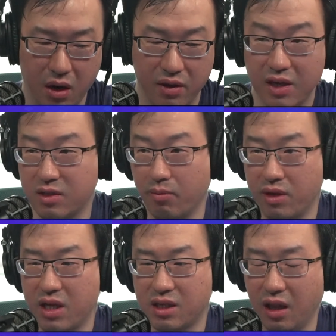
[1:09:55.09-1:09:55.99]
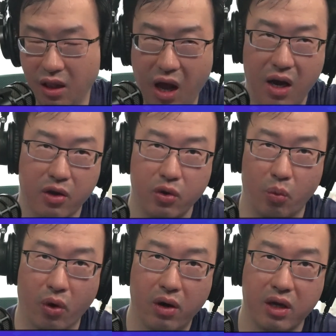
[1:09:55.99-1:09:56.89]
There's a lot of good
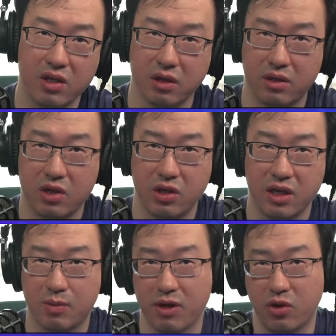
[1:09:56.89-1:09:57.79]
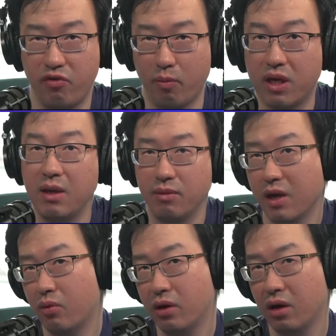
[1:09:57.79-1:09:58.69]
work in sortition, especially from Keep
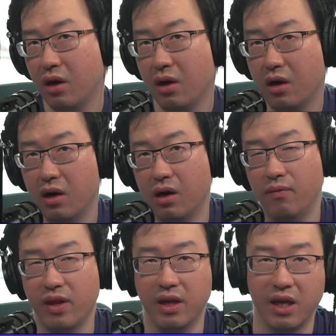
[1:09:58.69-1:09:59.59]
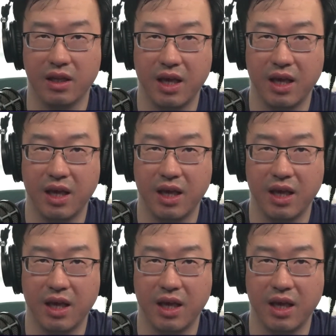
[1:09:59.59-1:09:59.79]
Network, and